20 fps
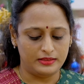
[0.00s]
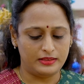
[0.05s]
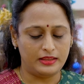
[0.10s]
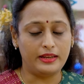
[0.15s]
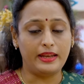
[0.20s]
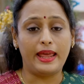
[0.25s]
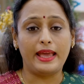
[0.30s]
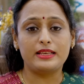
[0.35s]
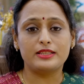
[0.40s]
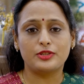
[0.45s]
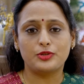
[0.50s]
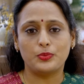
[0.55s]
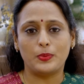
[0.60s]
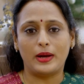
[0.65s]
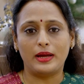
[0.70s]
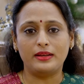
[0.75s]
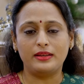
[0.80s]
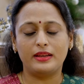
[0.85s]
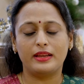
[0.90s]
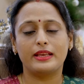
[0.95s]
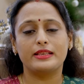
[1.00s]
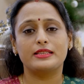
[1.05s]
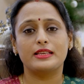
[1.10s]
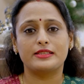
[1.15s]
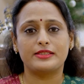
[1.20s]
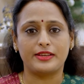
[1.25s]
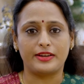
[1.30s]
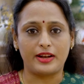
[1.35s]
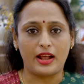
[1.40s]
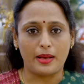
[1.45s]
The next one is a
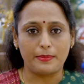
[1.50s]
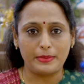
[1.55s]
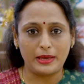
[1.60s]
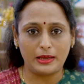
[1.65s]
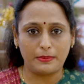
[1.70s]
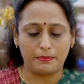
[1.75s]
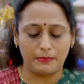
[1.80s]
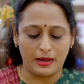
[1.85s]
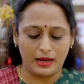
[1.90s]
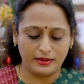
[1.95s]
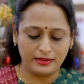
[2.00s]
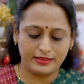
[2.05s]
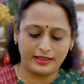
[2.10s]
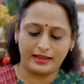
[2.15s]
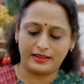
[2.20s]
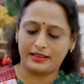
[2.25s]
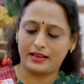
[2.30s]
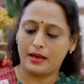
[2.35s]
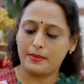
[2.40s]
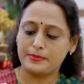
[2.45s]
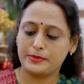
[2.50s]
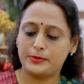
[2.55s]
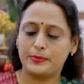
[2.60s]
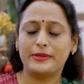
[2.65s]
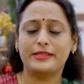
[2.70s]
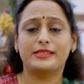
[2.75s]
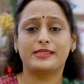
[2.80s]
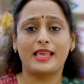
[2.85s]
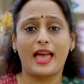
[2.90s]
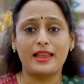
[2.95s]
ceramic mug that comes
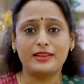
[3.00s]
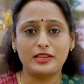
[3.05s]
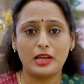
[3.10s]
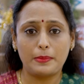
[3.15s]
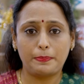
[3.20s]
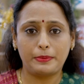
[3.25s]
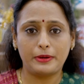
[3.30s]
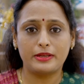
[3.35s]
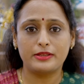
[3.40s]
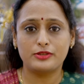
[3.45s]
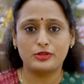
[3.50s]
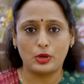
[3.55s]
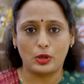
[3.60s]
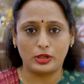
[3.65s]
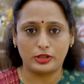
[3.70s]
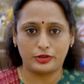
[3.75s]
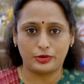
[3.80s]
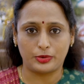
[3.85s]
with Santa prints all